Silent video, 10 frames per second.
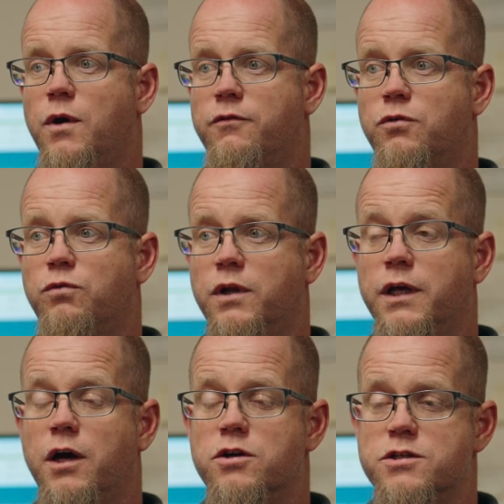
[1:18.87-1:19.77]
have to
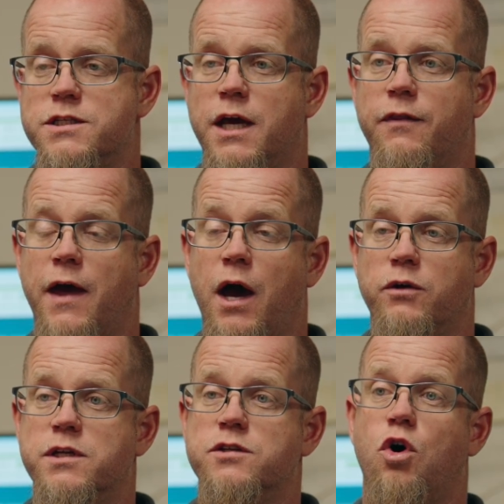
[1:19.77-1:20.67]
really understand the
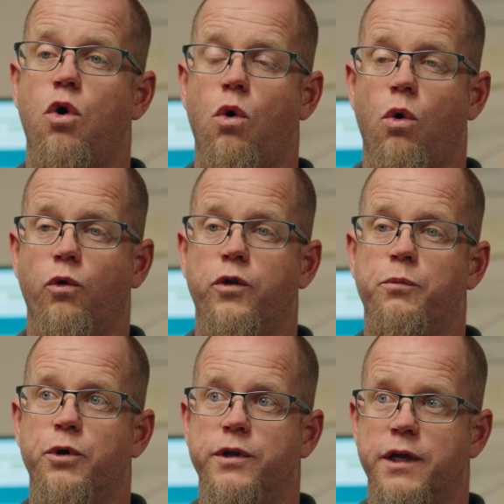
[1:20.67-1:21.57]
house as a whole to
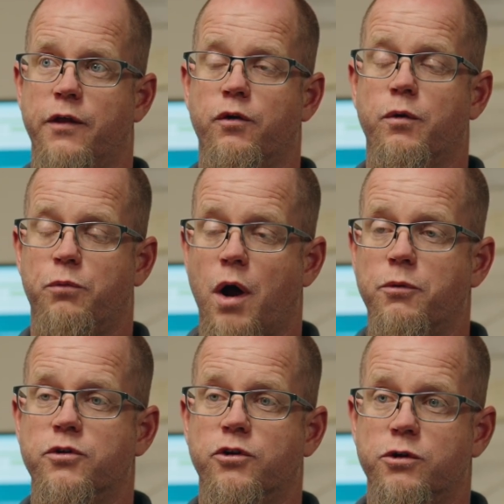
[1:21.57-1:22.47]
put together a
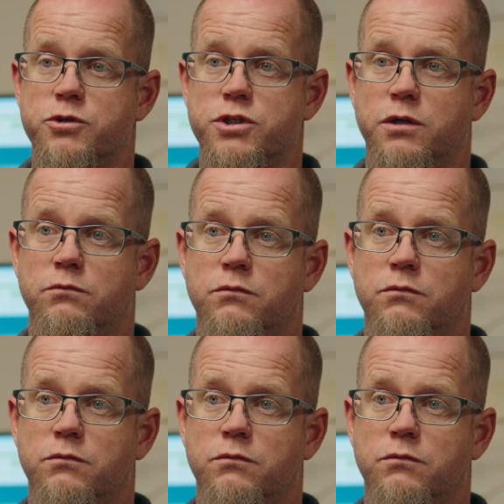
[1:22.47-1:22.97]
proper solution.